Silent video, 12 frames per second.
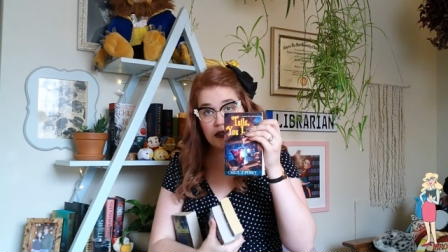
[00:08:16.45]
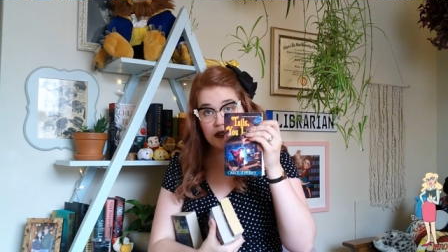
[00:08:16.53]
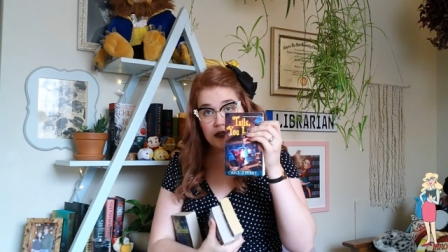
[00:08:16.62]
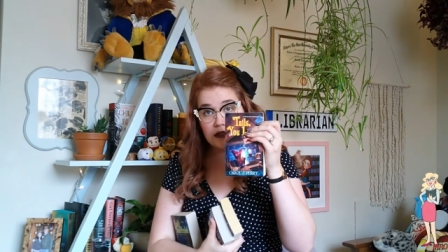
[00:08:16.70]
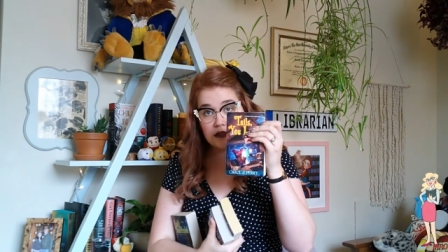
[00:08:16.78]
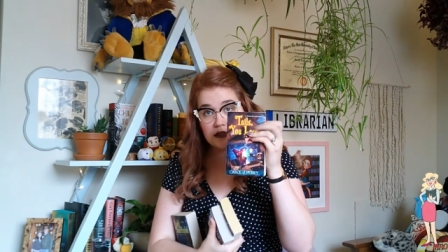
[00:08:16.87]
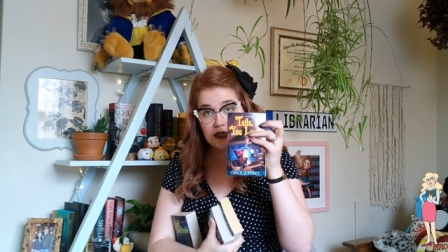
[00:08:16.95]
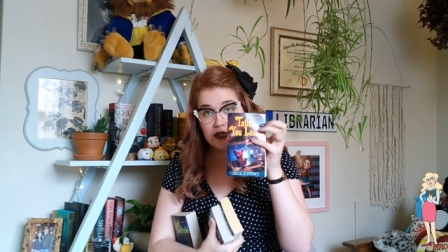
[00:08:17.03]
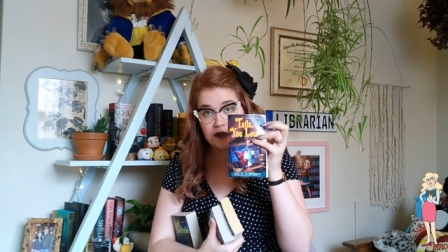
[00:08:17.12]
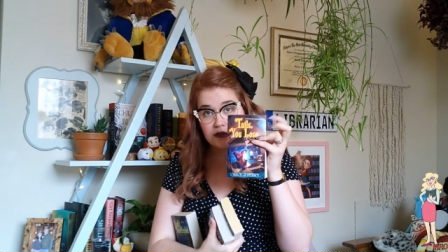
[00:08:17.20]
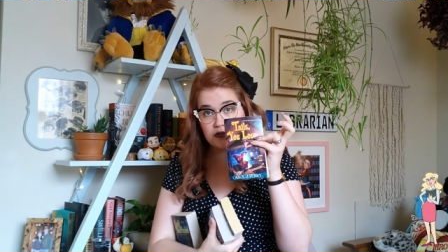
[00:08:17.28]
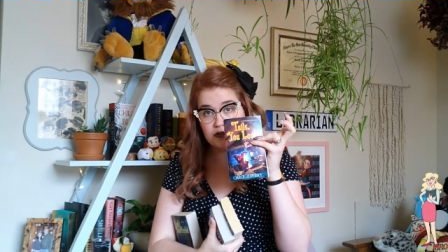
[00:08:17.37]
is
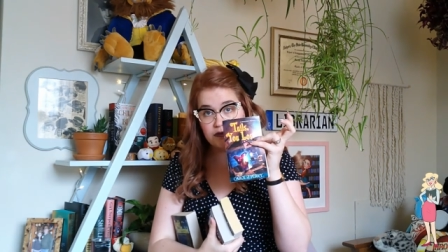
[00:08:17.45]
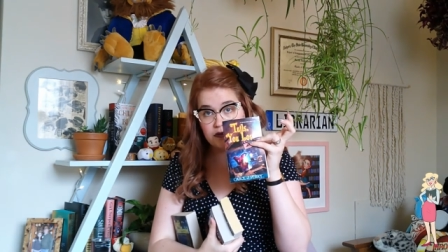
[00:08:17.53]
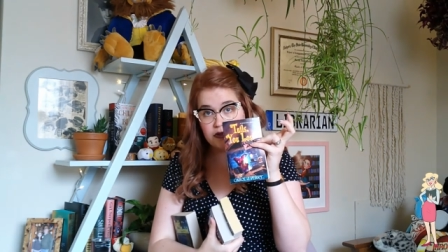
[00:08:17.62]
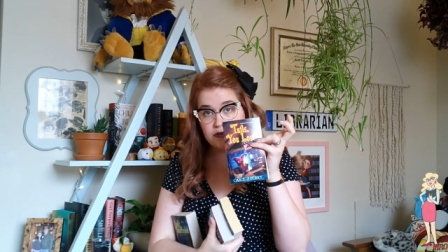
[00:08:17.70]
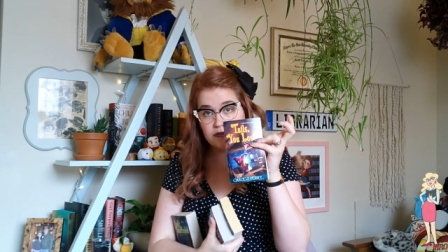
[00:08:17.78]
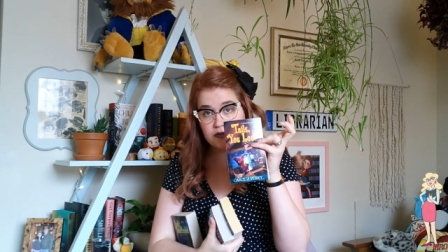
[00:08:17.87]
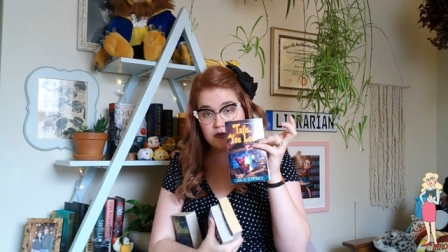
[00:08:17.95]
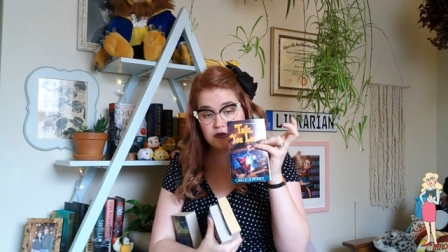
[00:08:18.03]
Tails You Lose.